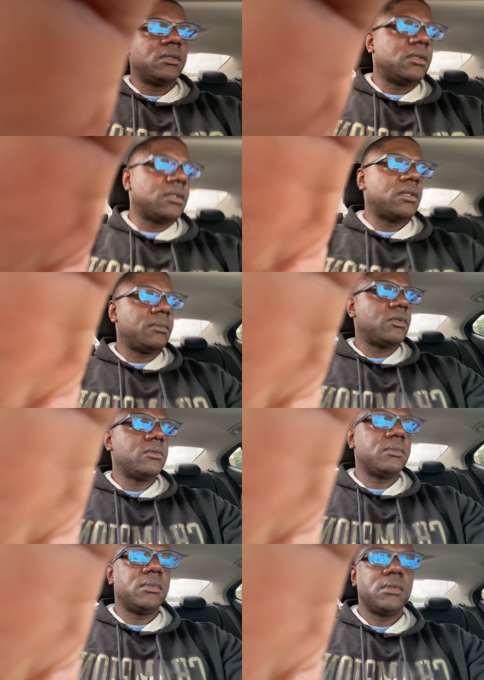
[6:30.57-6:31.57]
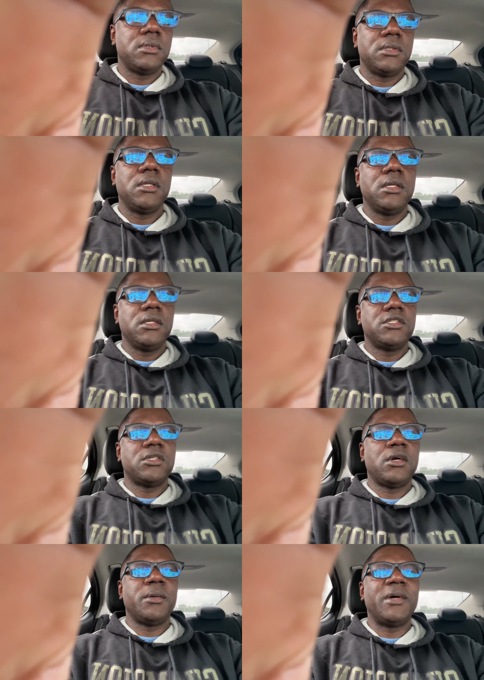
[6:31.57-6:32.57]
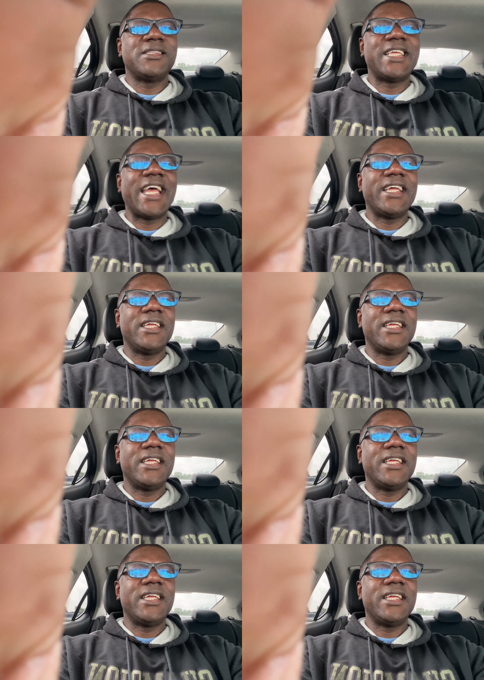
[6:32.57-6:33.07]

All right, boom. Sorry about that.